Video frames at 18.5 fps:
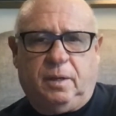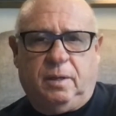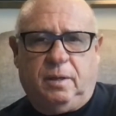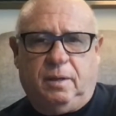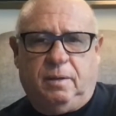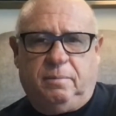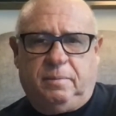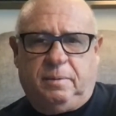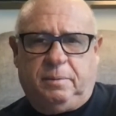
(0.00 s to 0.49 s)

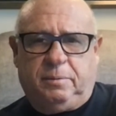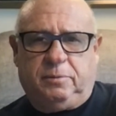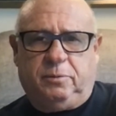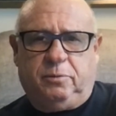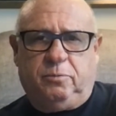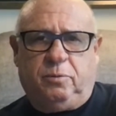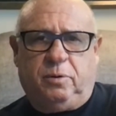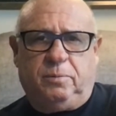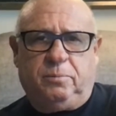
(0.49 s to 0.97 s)
We'll do one
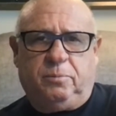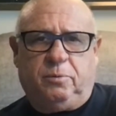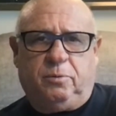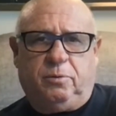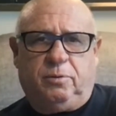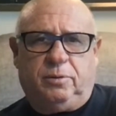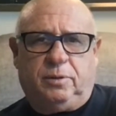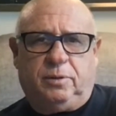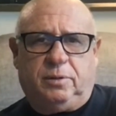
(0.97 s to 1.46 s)
more, then
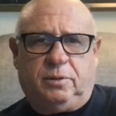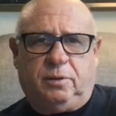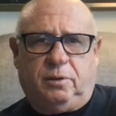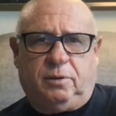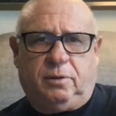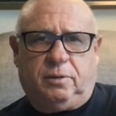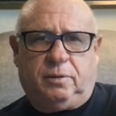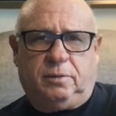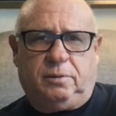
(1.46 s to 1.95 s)
talk a
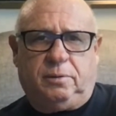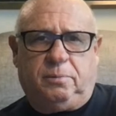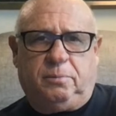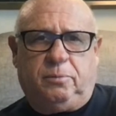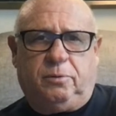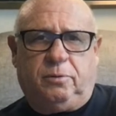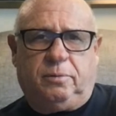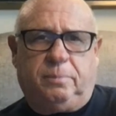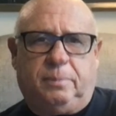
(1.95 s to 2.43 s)
little more
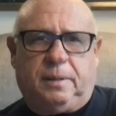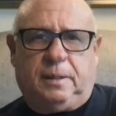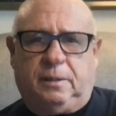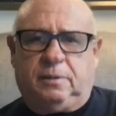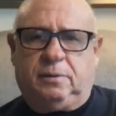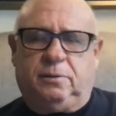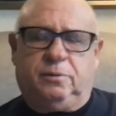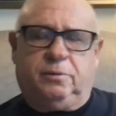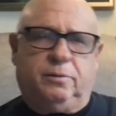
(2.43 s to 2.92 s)
about Lord
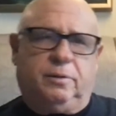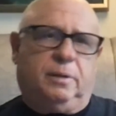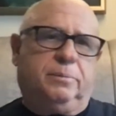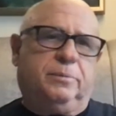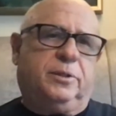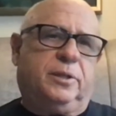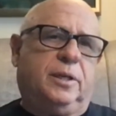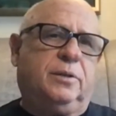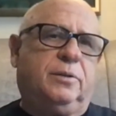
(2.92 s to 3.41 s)

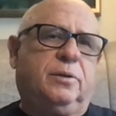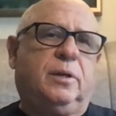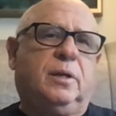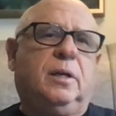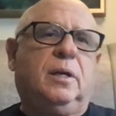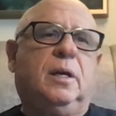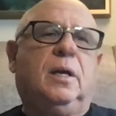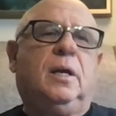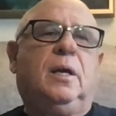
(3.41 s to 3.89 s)
Ramchandra.
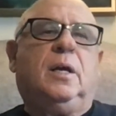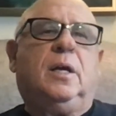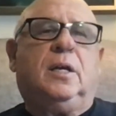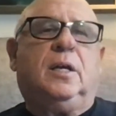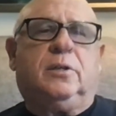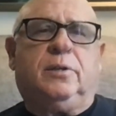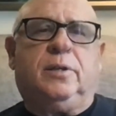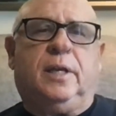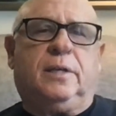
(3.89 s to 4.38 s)
So the
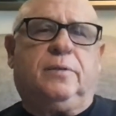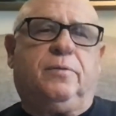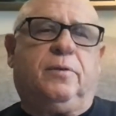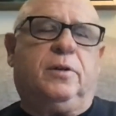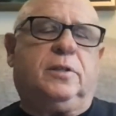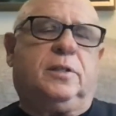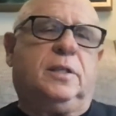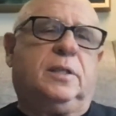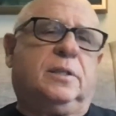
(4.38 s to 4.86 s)
next verse
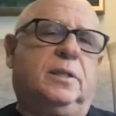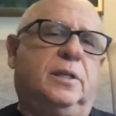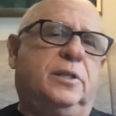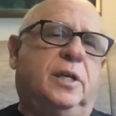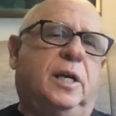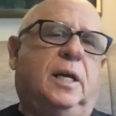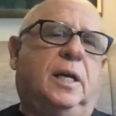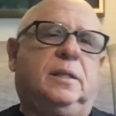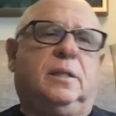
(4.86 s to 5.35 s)
is
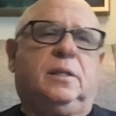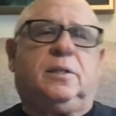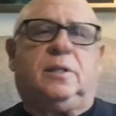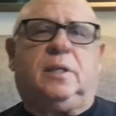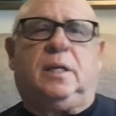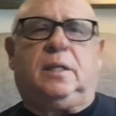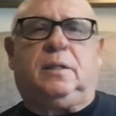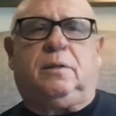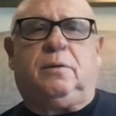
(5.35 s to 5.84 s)
Ajata
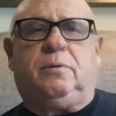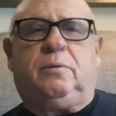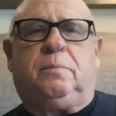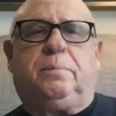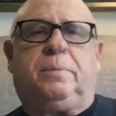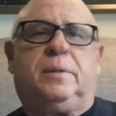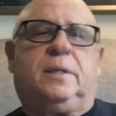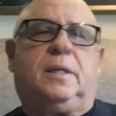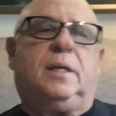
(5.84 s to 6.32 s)
Shatru
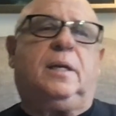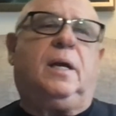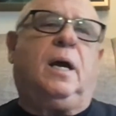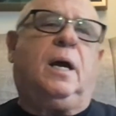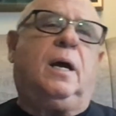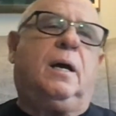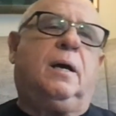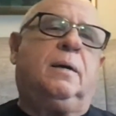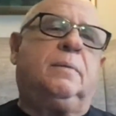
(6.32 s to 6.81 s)

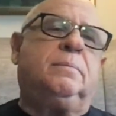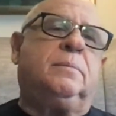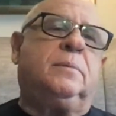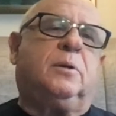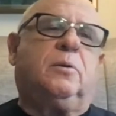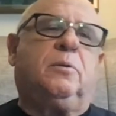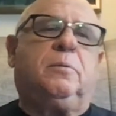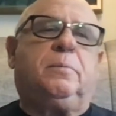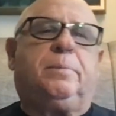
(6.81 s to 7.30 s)
Pratanam
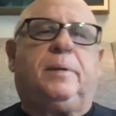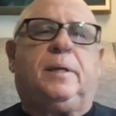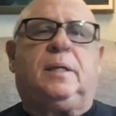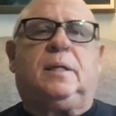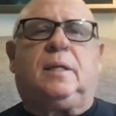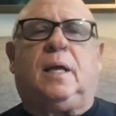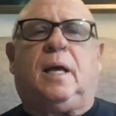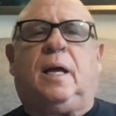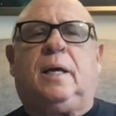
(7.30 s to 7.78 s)

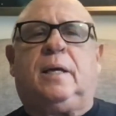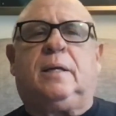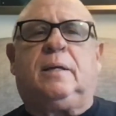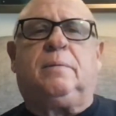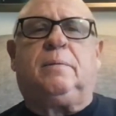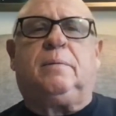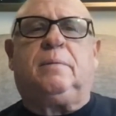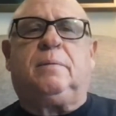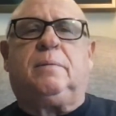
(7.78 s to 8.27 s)
Gopithaya
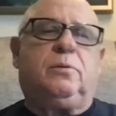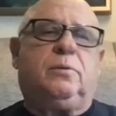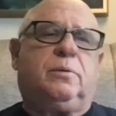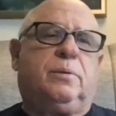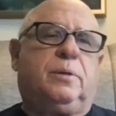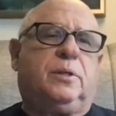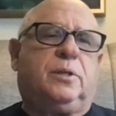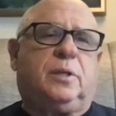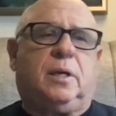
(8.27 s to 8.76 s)

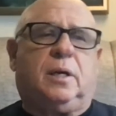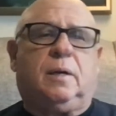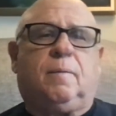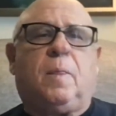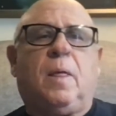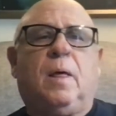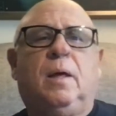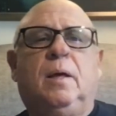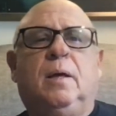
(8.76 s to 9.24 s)
Madhudvishat
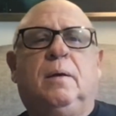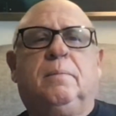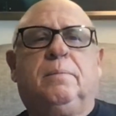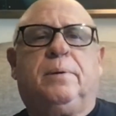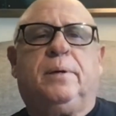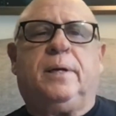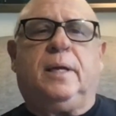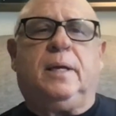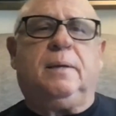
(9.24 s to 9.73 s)

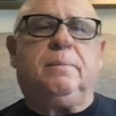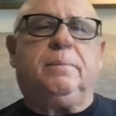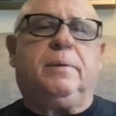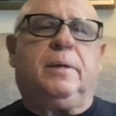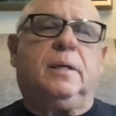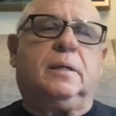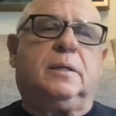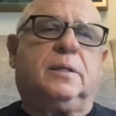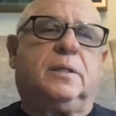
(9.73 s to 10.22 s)

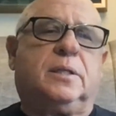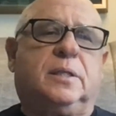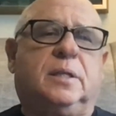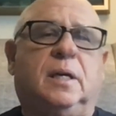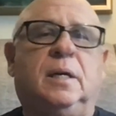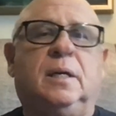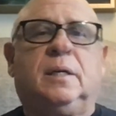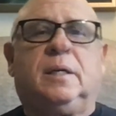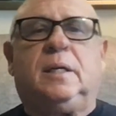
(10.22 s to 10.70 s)
Parebhyak
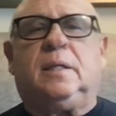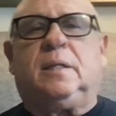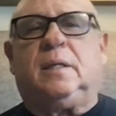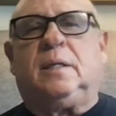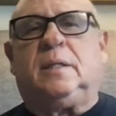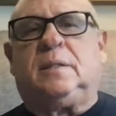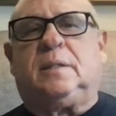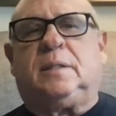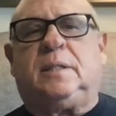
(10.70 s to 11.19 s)

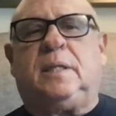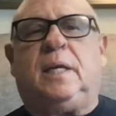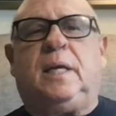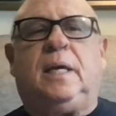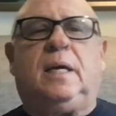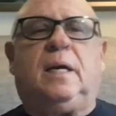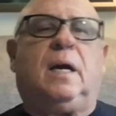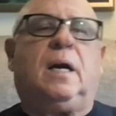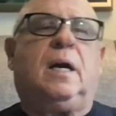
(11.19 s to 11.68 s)
Shankitak
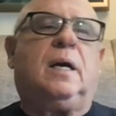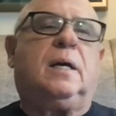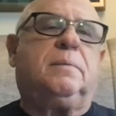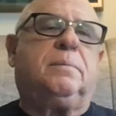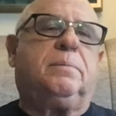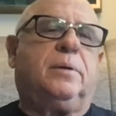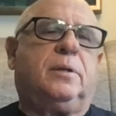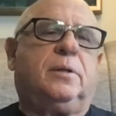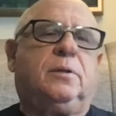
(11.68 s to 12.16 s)

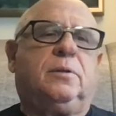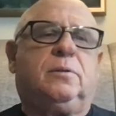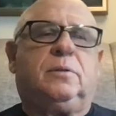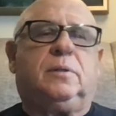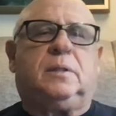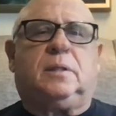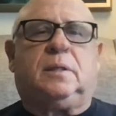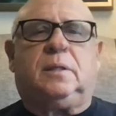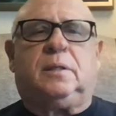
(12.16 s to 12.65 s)
Snehat
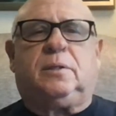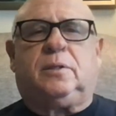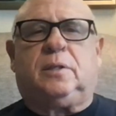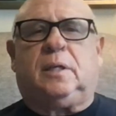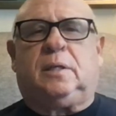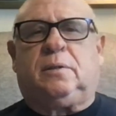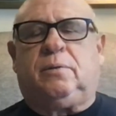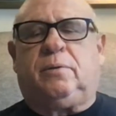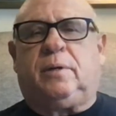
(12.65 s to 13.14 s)
Prayunkta
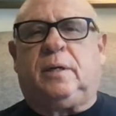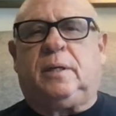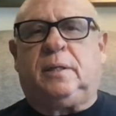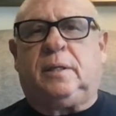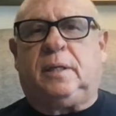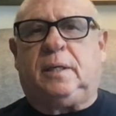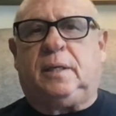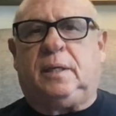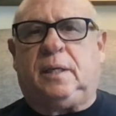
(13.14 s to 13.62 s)

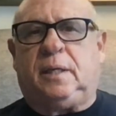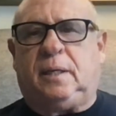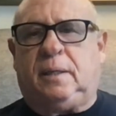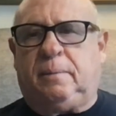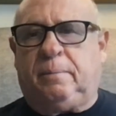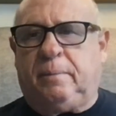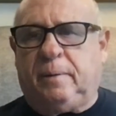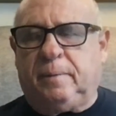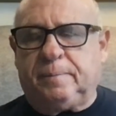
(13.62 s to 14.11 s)

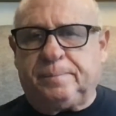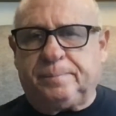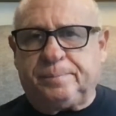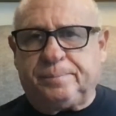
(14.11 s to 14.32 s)
Chaturanginim.